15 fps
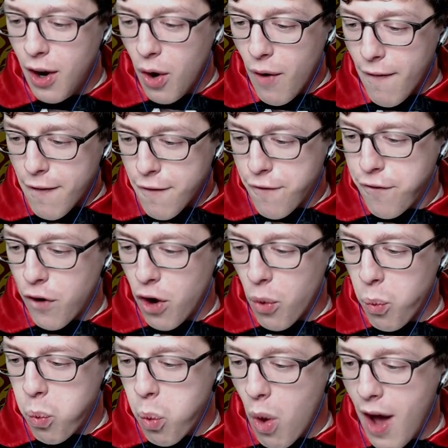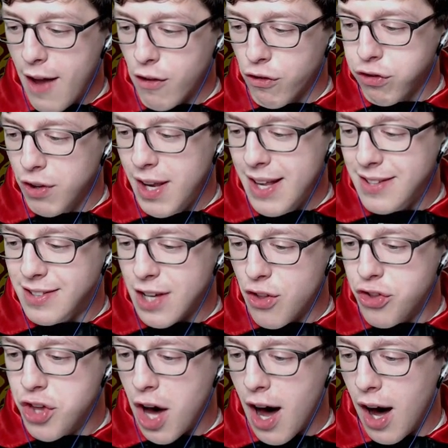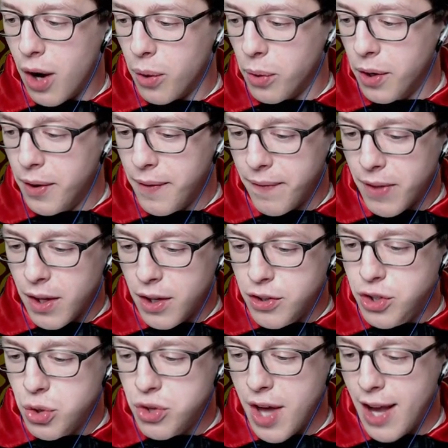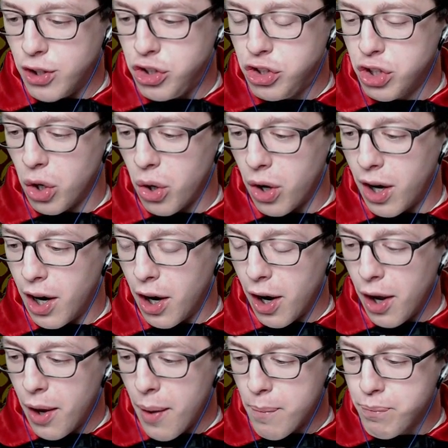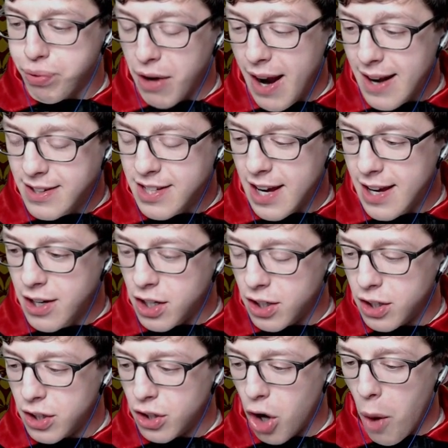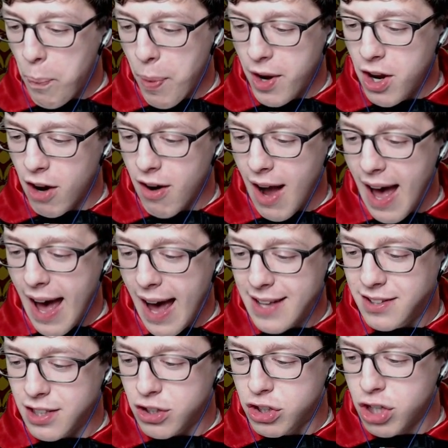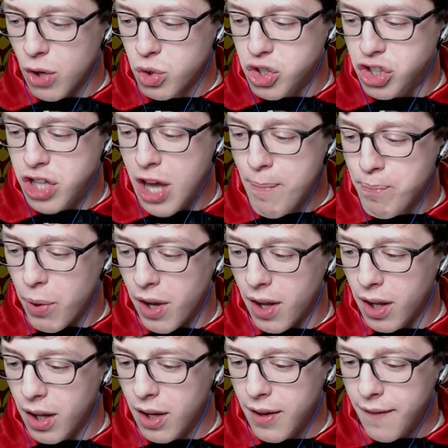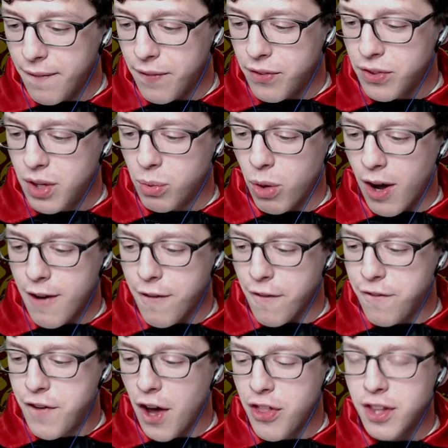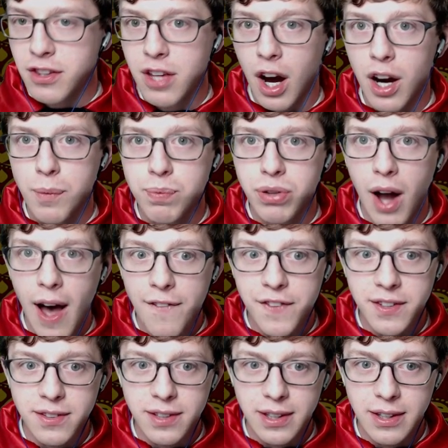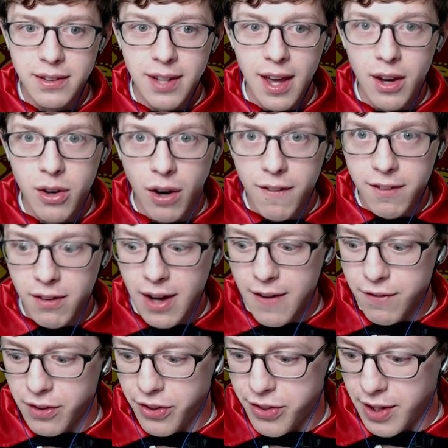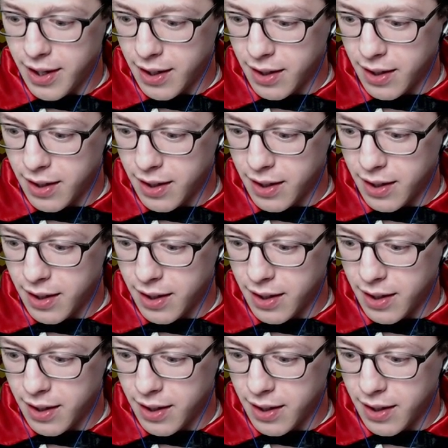for what reason, though, do they soar? Brandon, open your eyes, it's so simple. They want to fulfill the Dark Prophecy and take over everything."